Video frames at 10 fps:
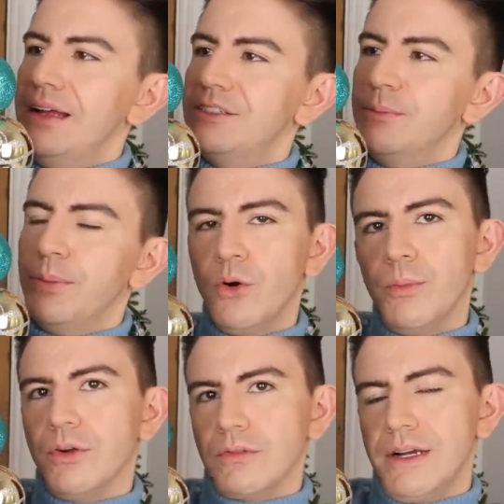It's a
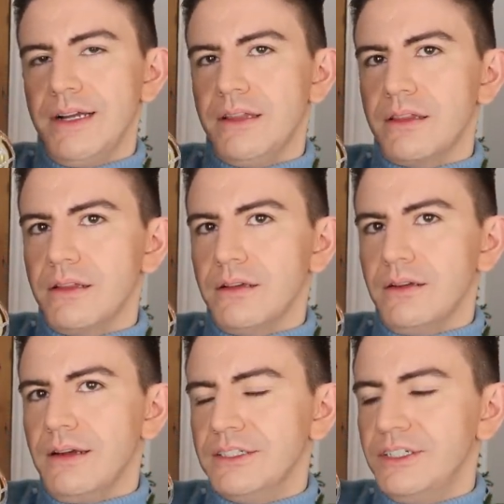bauble wreath,
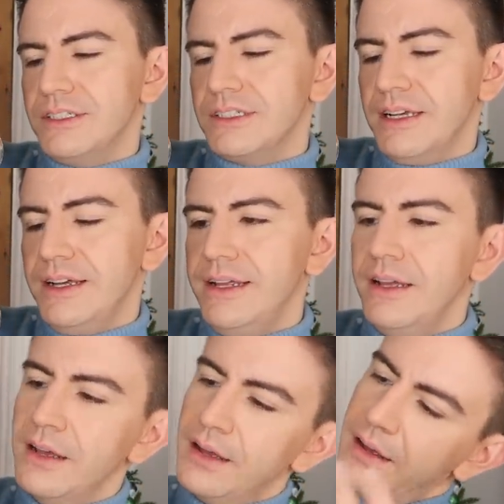as you can
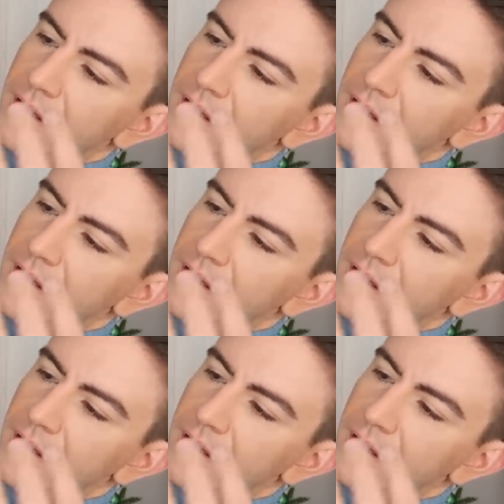see.